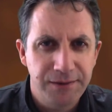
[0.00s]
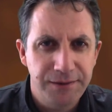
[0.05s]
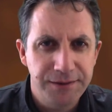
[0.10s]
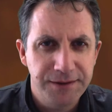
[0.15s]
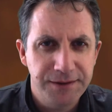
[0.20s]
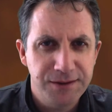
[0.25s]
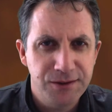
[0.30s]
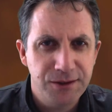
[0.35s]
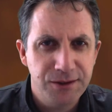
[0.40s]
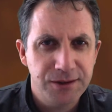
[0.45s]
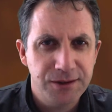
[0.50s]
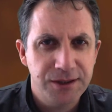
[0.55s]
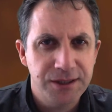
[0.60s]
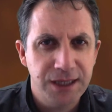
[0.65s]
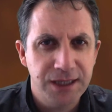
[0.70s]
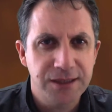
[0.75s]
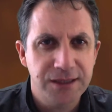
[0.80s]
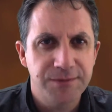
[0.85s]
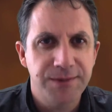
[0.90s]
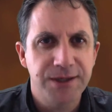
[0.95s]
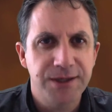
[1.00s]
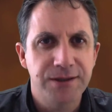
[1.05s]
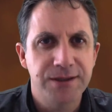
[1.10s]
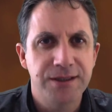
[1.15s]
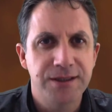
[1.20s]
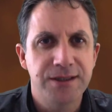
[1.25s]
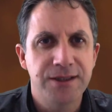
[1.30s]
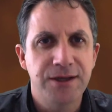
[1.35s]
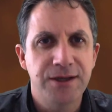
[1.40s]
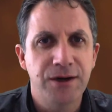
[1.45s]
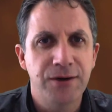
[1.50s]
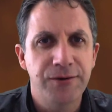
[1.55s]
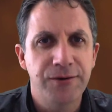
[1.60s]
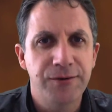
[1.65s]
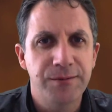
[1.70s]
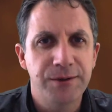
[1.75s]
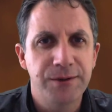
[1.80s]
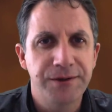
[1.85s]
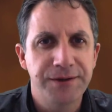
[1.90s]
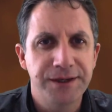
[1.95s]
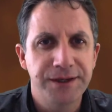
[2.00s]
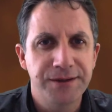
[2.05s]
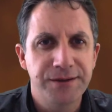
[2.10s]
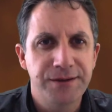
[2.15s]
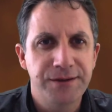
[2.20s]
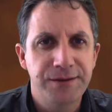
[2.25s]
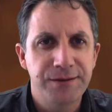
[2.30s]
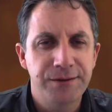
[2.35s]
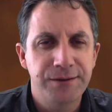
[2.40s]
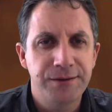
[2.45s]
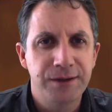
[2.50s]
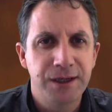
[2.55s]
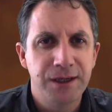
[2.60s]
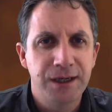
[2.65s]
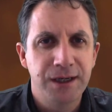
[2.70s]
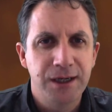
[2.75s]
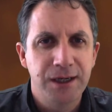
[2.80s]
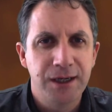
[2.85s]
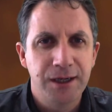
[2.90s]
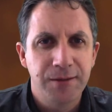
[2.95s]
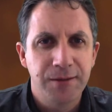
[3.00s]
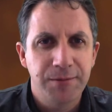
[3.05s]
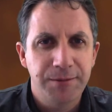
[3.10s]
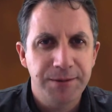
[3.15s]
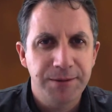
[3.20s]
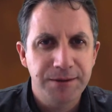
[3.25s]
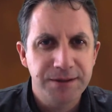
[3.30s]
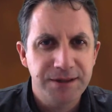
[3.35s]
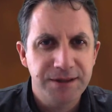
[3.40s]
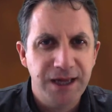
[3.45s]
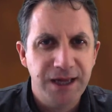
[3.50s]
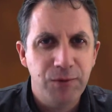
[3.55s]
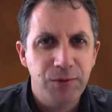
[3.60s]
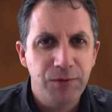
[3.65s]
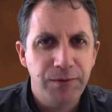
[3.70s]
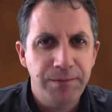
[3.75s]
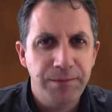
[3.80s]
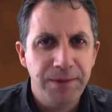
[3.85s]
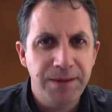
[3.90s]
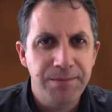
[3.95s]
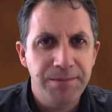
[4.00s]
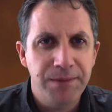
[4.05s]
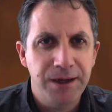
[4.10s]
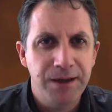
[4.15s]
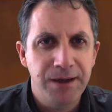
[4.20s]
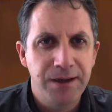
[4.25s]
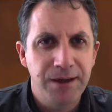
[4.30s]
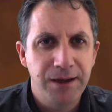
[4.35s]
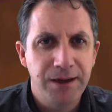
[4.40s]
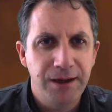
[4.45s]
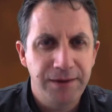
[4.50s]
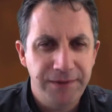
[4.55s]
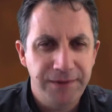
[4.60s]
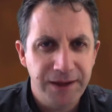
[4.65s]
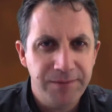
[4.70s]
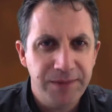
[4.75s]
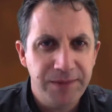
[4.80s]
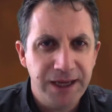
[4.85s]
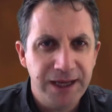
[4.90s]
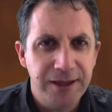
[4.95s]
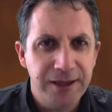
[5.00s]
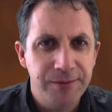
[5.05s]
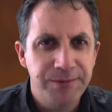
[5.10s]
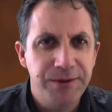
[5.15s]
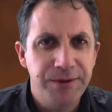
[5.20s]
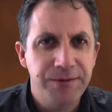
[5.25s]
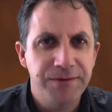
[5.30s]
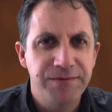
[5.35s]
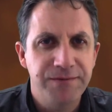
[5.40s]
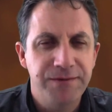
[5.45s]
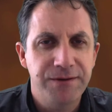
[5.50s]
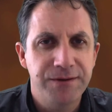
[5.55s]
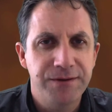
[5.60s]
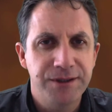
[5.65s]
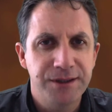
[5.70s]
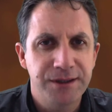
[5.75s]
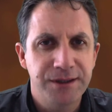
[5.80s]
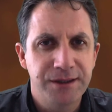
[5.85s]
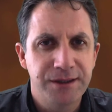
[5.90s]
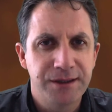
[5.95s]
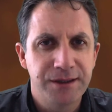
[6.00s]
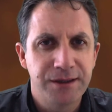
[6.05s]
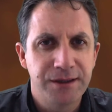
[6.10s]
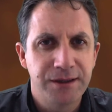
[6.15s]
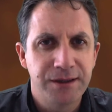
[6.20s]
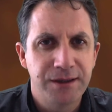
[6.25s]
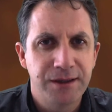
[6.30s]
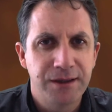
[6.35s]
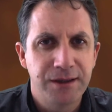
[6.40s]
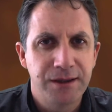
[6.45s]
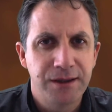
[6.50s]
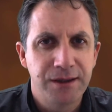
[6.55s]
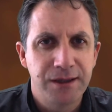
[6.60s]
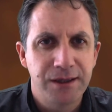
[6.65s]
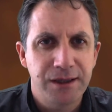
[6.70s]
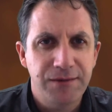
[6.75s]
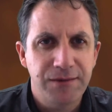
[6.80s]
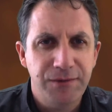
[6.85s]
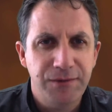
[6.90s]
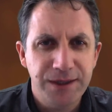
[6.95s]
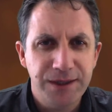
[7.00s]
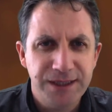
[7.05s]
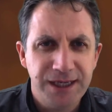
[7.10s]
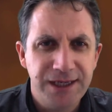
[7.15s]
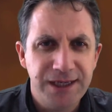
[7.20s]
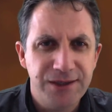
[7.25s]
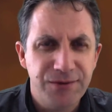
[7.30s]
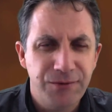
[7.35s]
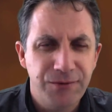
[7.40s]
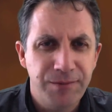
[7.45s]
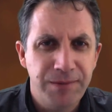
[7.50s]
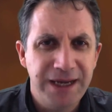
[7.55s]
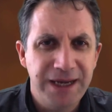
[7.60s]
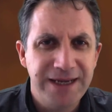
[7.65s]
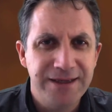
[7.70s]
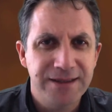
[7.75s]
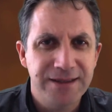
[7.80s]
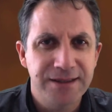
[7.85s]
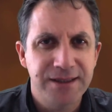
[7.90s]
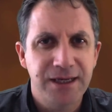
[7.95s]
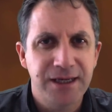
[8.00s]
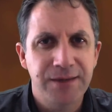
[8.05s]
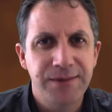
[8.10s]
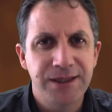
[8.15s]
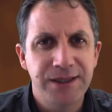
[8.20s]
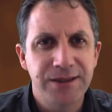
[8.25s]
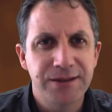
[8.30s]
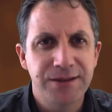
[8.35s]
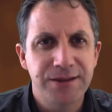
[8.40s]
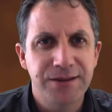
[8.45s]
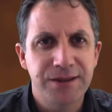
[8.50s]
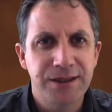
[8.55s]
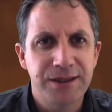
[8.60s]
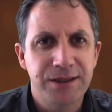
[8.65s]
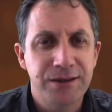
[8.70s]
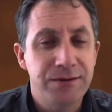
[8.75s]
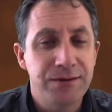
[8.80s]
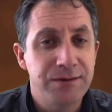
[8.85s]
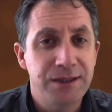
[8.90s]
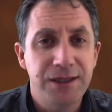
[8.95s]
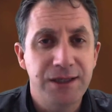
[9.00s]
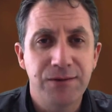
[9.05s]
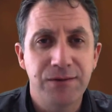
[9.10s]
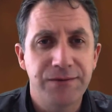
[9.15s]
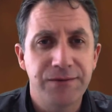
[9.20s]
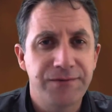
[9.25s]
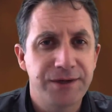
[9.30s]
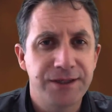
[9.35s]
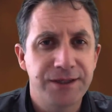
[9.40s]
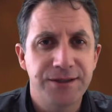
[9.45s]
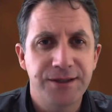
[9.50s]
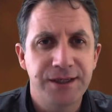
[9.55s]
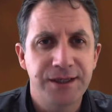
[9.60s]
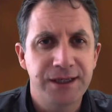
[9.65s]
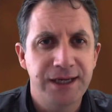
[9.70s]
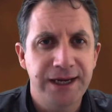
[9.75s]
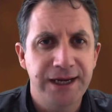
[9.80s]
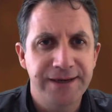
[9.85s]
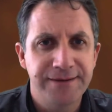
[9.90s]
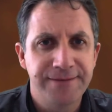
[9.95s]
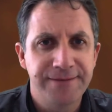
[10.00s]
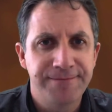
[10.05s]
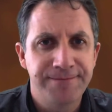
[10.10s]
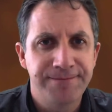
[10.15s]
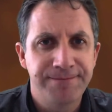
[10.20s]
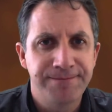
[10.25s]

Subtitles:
This is not just because it is the honourable thing to do, but because they will remember and they may help you in future. If you intend to remain in the same industry, you need all the friends you can get.